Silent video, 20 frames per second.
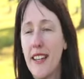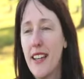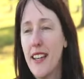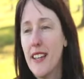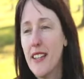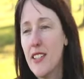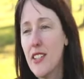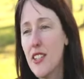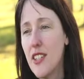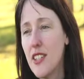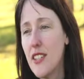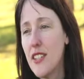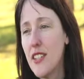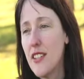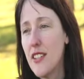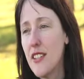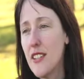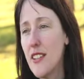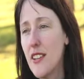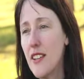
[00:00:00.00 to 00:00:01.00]
and
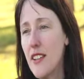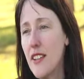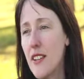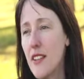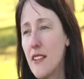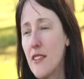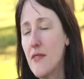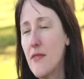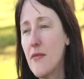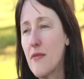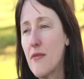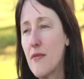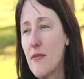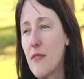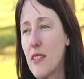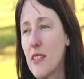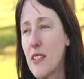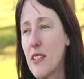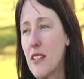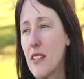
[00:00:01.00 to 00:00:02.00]
she's uh,
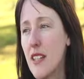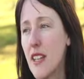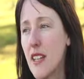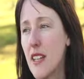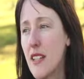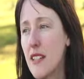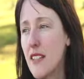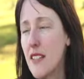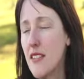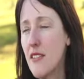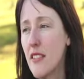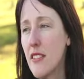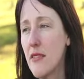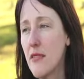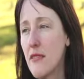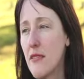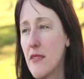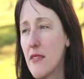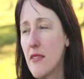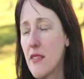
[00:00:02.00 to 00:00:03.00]
she has
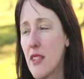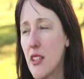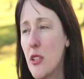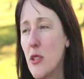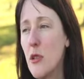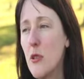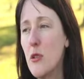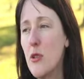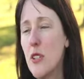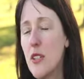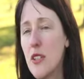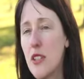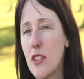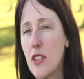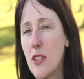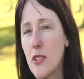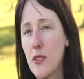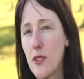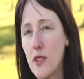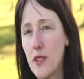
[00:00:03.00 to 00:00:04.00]
huge
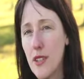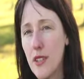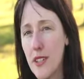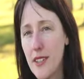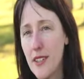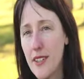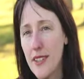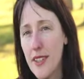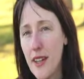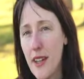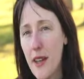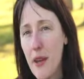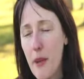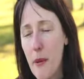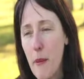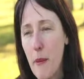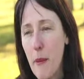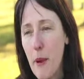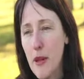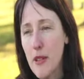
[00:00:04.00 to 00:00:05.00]
insecurities,
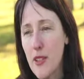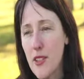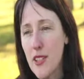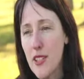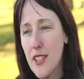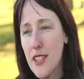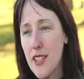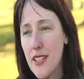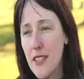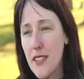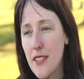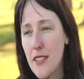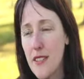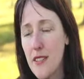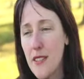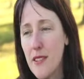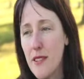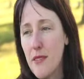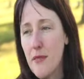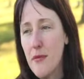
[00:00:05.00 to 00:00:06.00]
but she
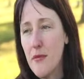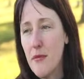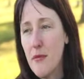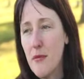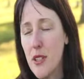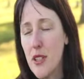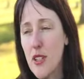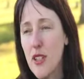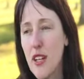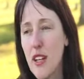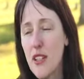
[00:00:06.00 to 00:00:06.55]
but she